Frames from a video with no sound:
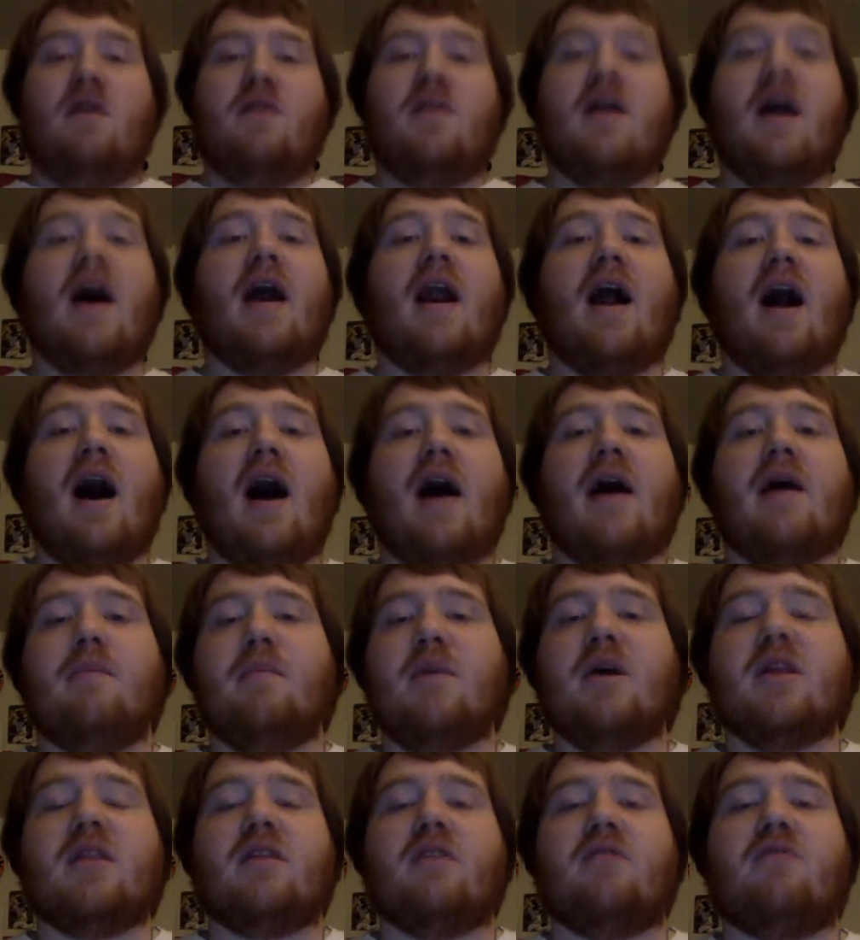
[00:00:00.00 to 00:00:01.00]
that I
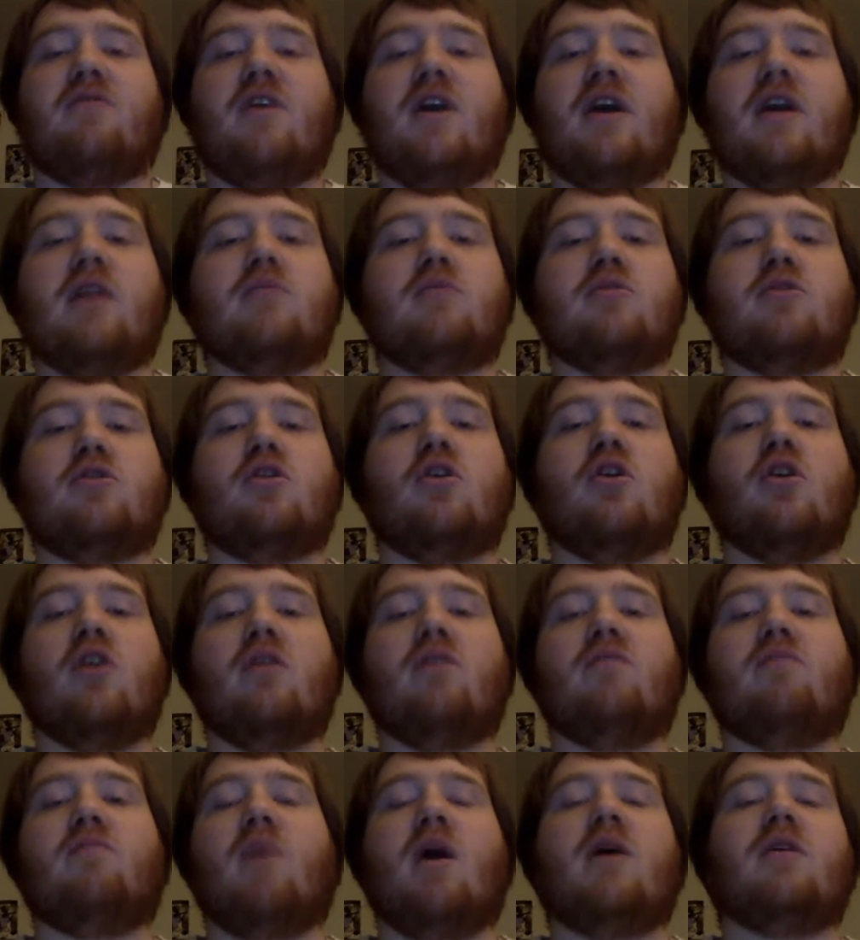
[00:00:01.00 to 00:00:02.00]
admit the Phantoms could
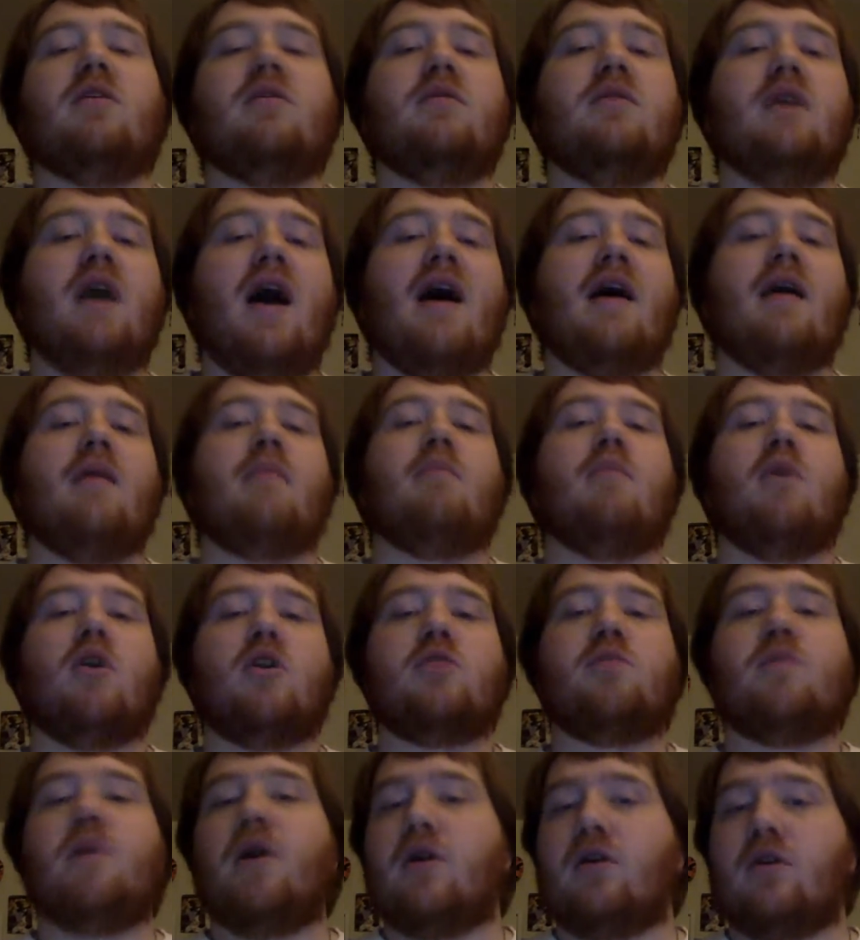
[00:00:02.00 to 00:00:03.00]
have had a
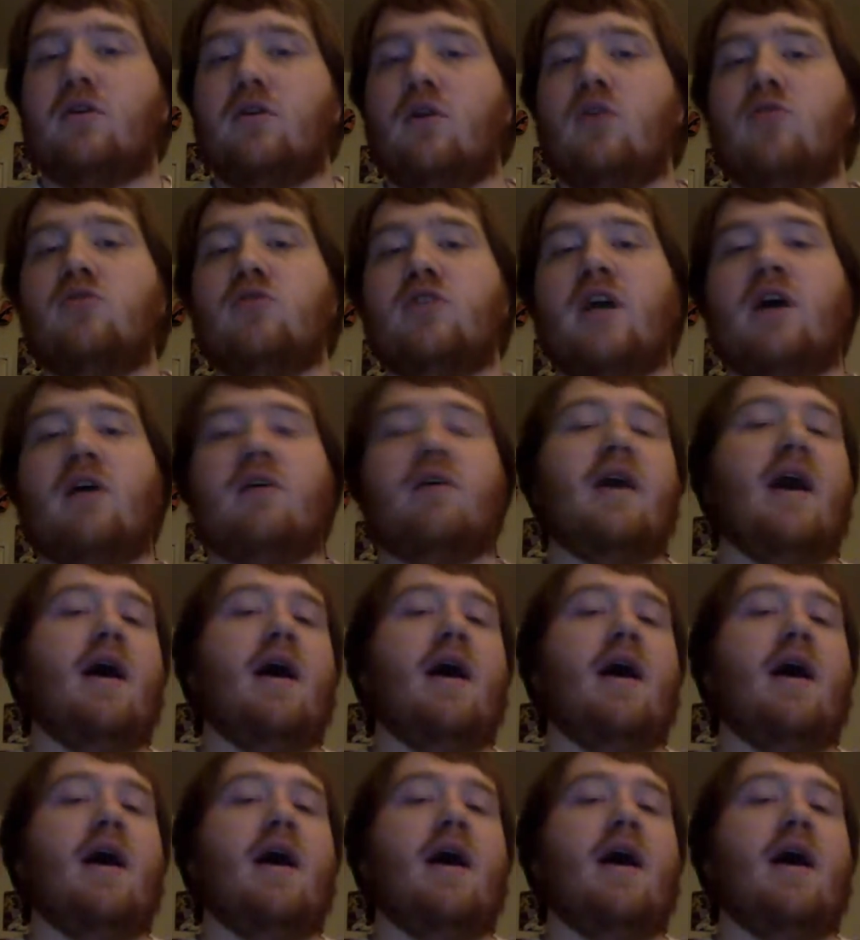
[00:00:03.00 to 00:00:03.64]
much better closeout.